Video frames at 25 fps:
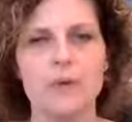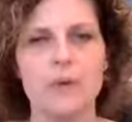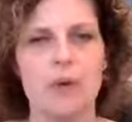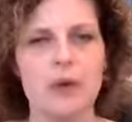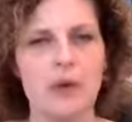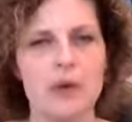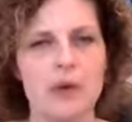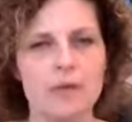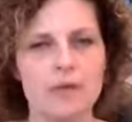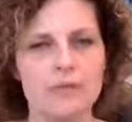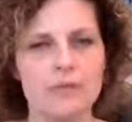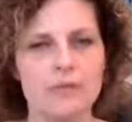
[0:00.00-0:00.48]

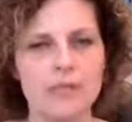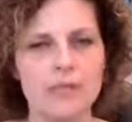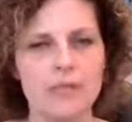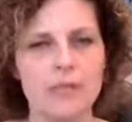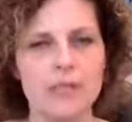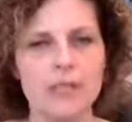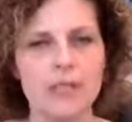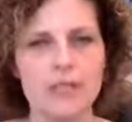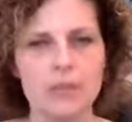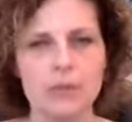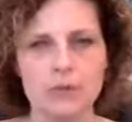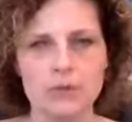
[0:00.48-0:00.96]
aren't really
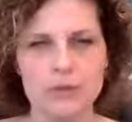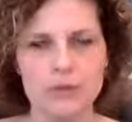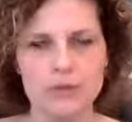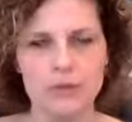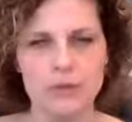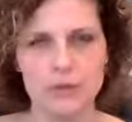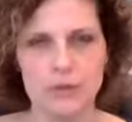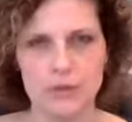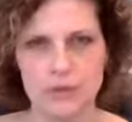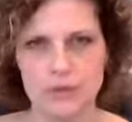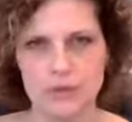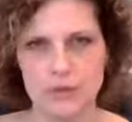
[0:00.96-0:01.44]
used to
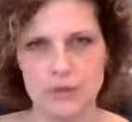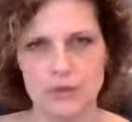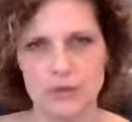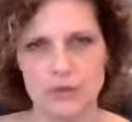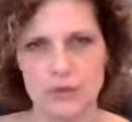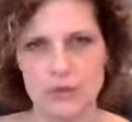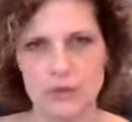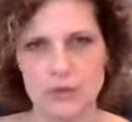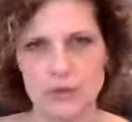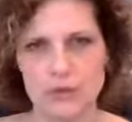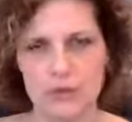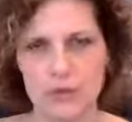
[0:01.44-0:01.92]
using
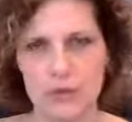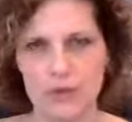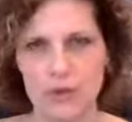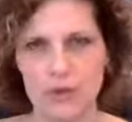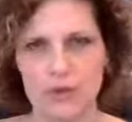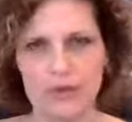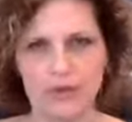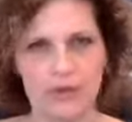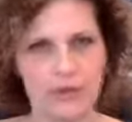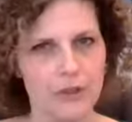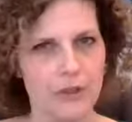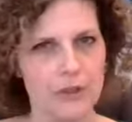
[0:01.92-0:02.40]
this tool,
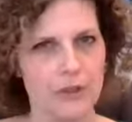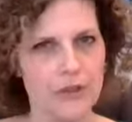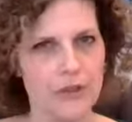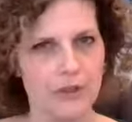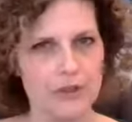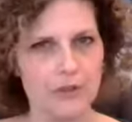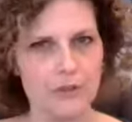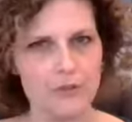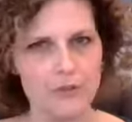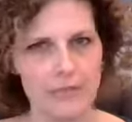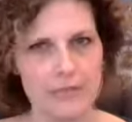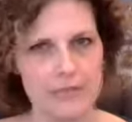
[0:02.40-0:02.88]
if you're kind
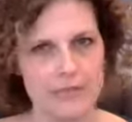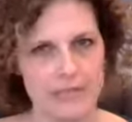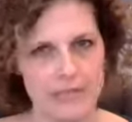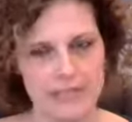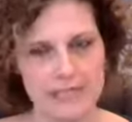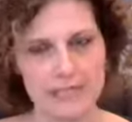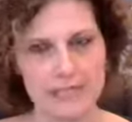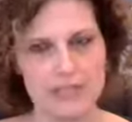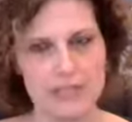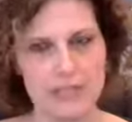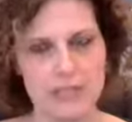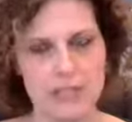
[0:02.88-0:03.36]
of
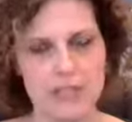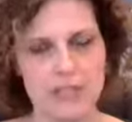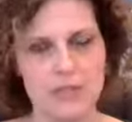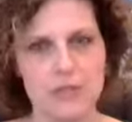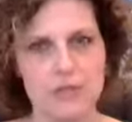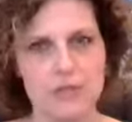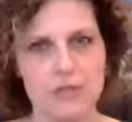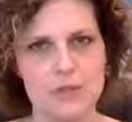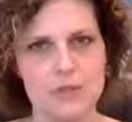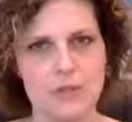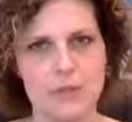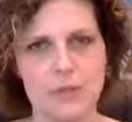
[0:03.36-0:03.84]
resistant to
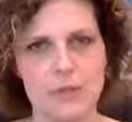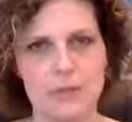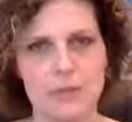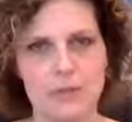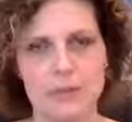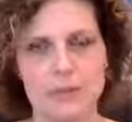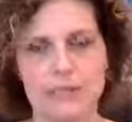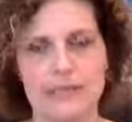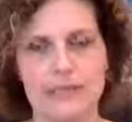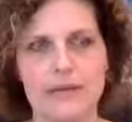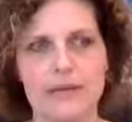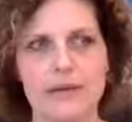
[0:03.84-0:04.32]
using a
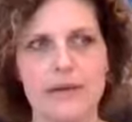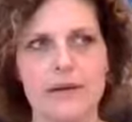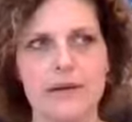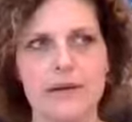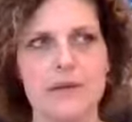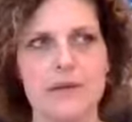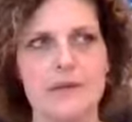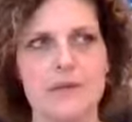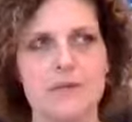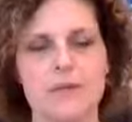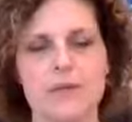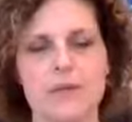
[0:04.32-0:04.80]

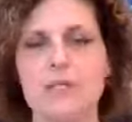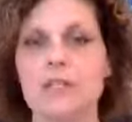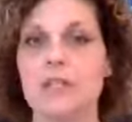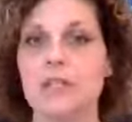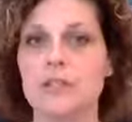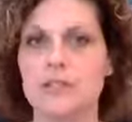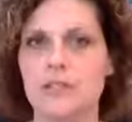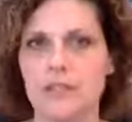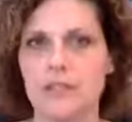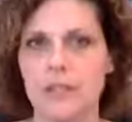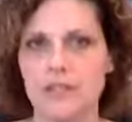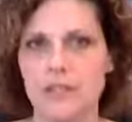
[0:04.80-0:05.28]
planner, which I
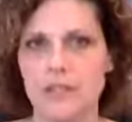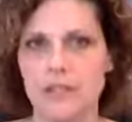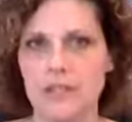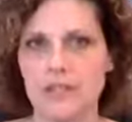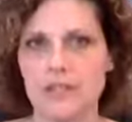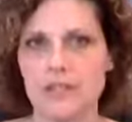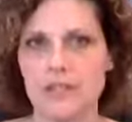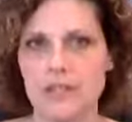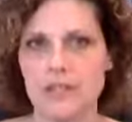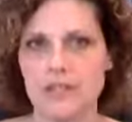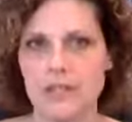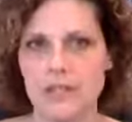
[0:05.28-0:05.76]
totally
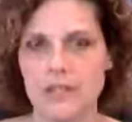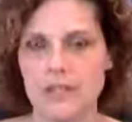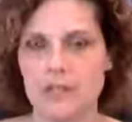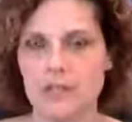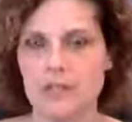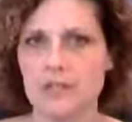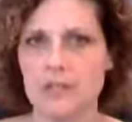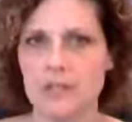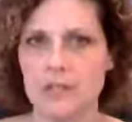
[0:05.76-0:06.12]
understand, I